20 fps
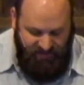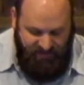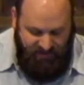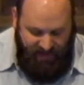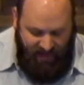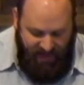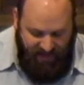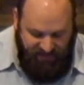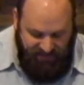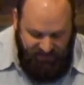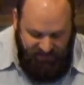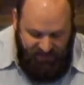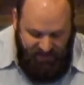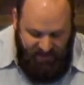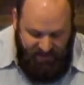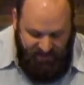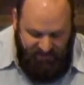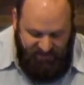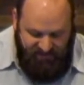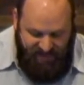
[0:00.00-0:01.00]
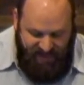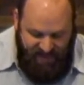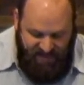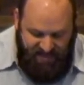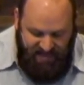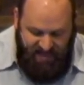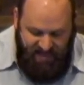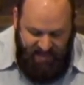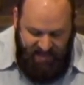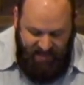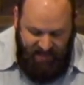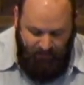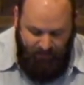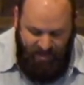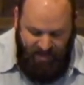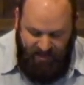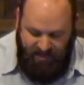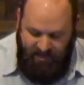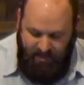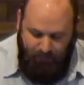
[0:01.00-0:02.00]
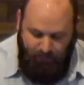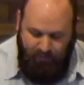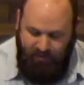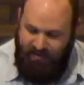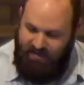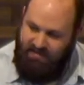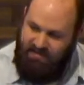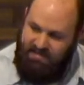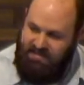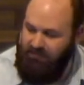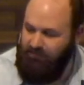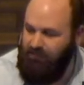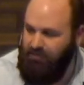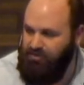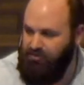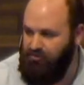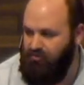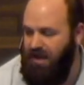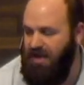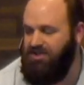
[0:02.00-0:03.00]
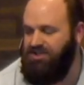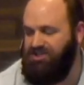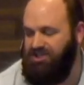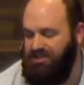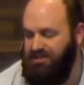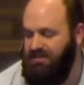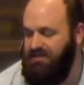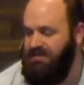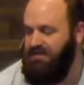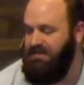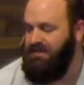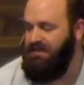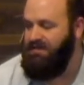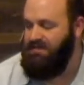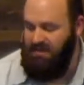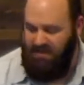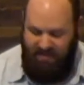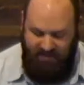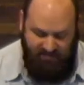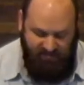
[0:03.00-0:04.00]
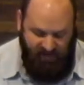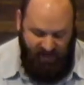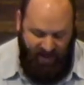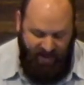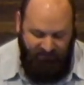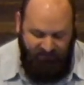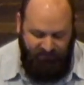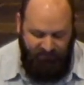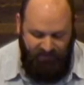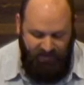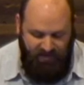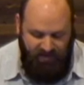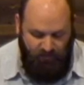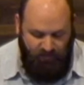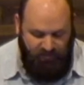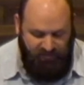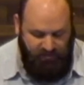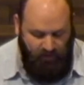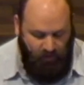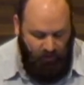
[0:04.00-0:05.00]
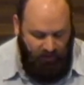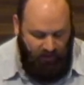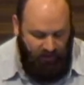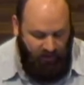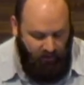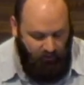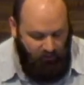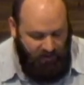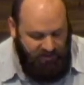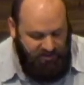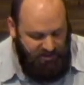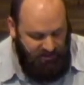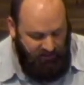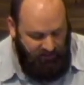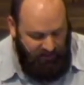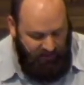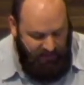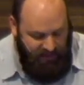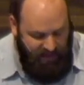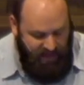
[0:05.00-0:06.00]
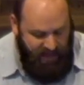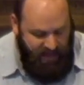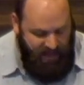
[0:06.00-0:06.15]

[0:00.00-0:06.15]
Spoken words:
God is taking him in a completely different direction than his life was going originally.